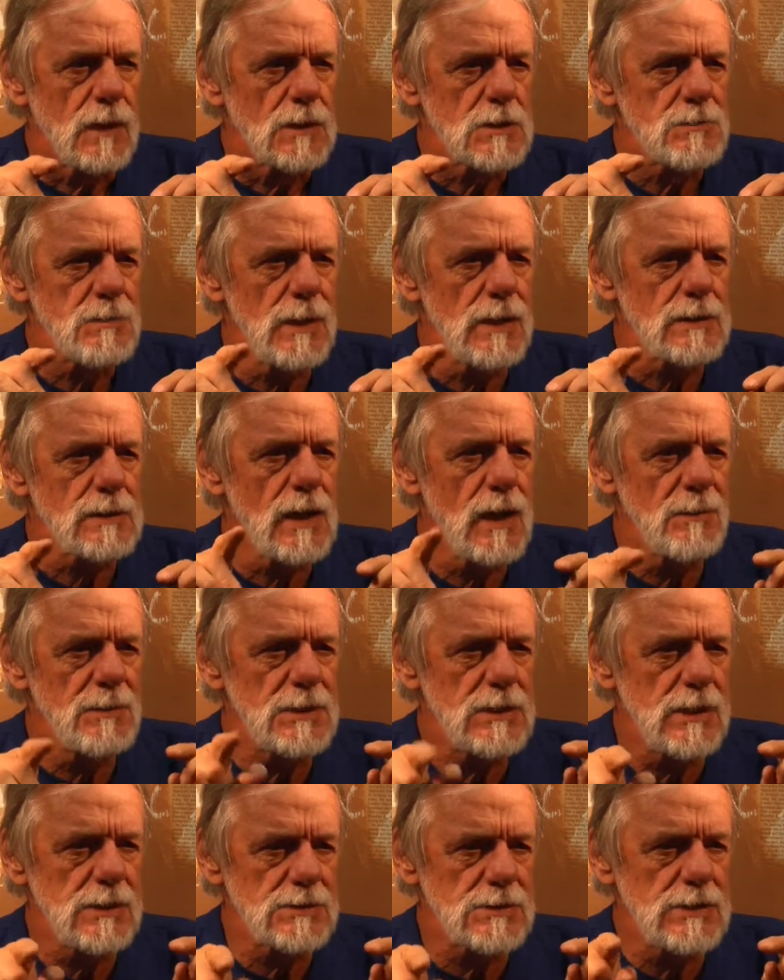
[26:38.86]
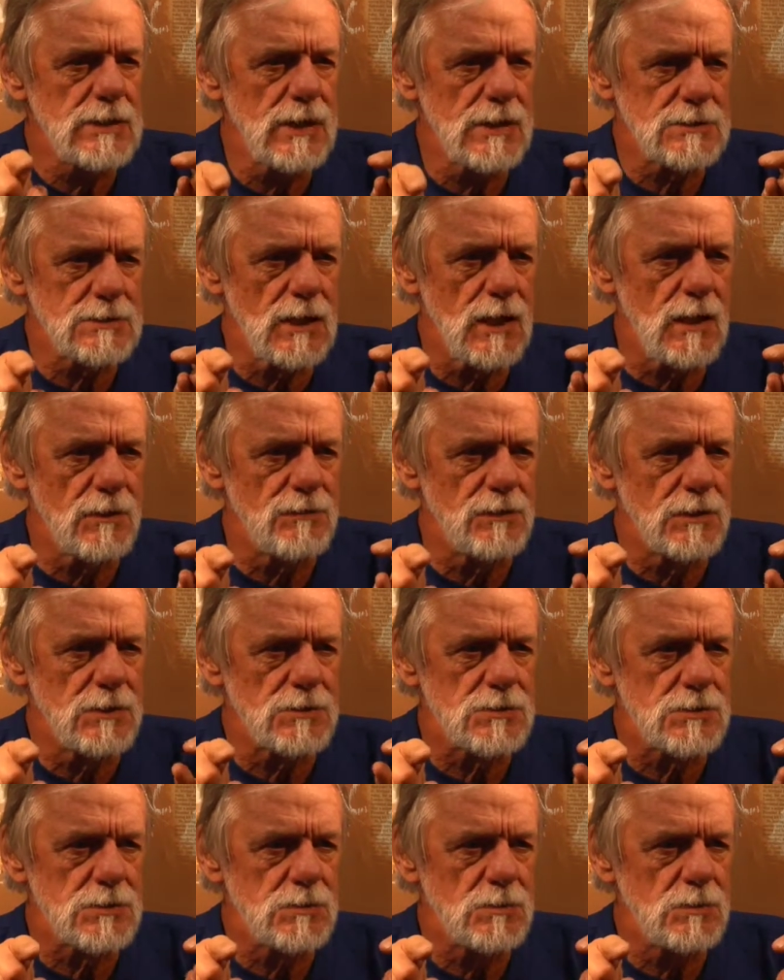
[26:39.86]
spent a time at the SDS
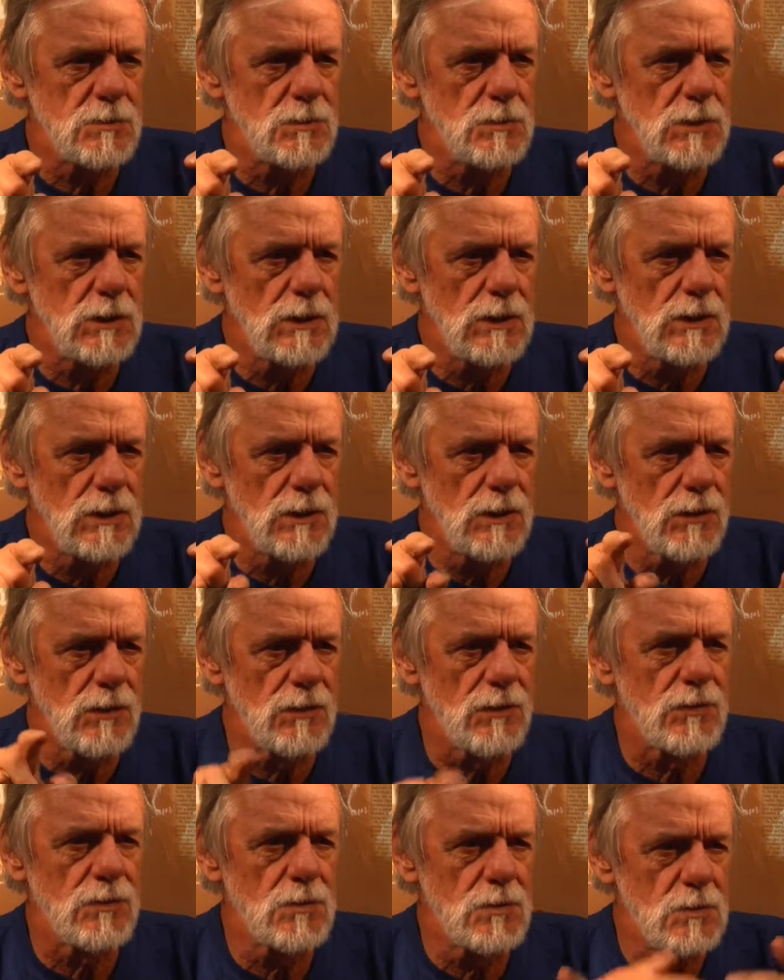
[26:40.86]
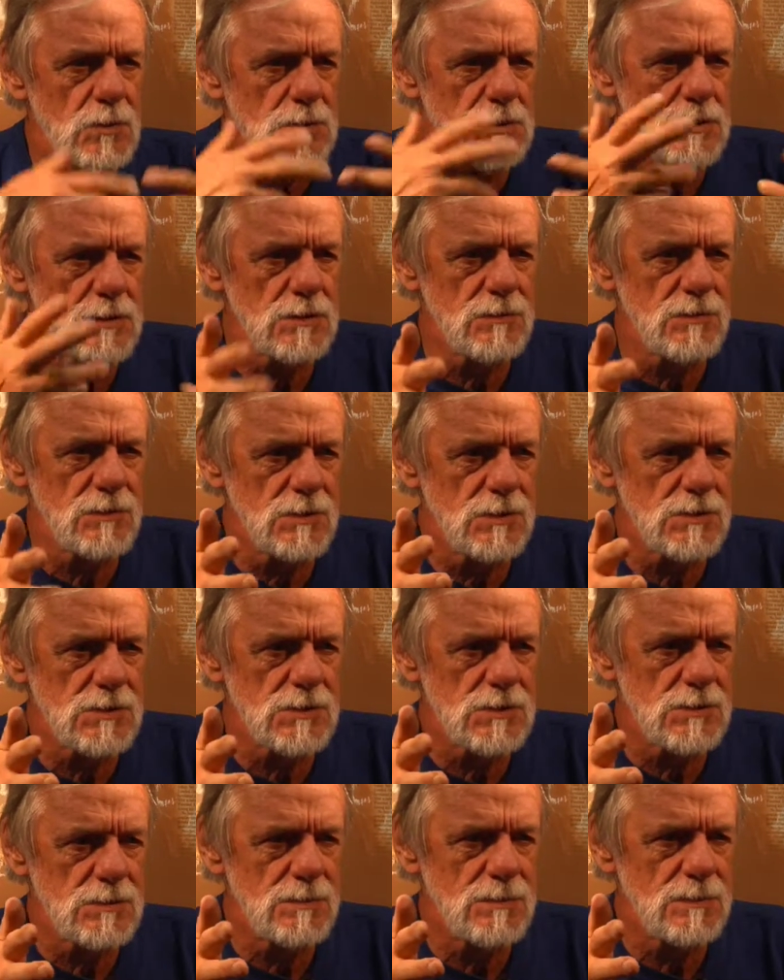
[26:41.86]
office with who was the first
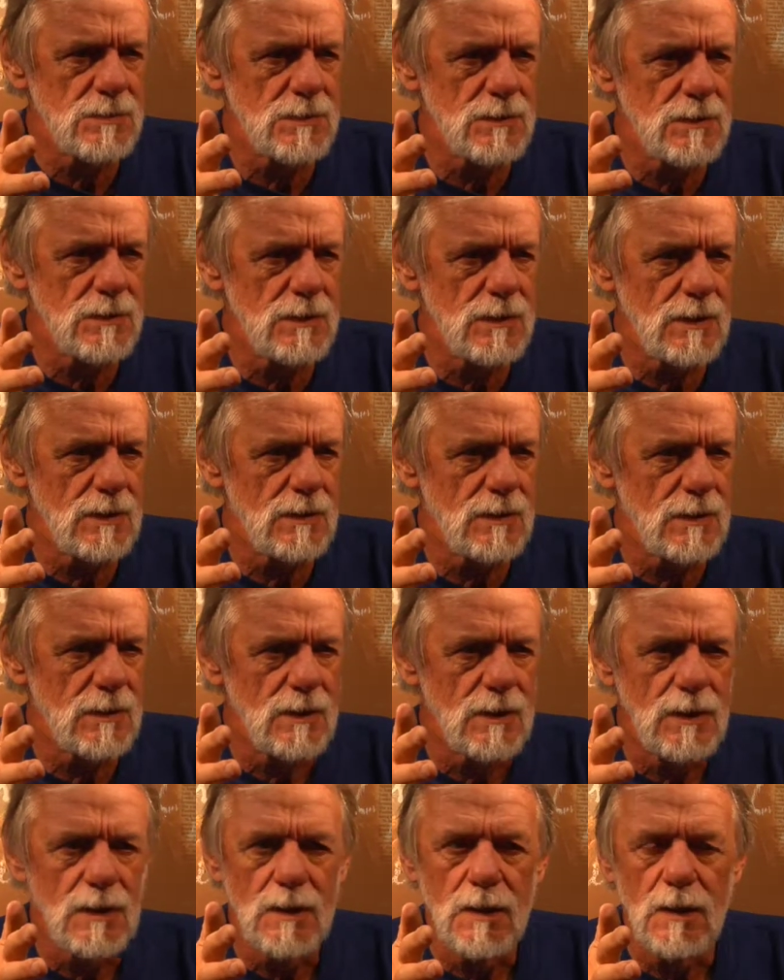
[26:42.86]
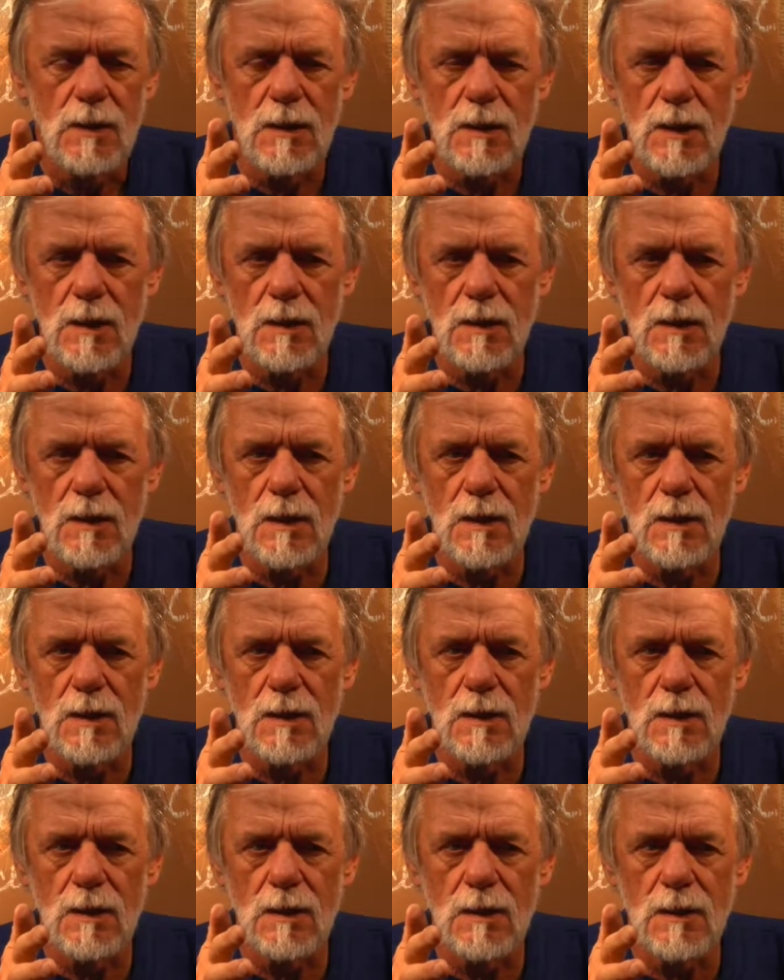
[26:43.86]
the SOC.
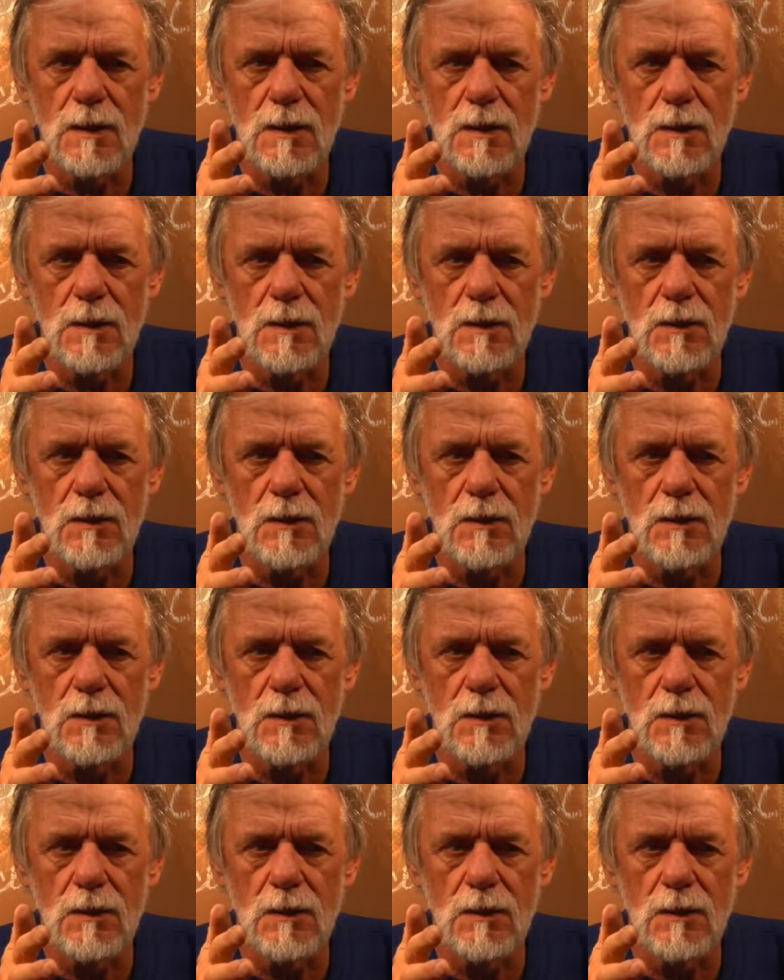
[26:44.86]
Democratic Socialists?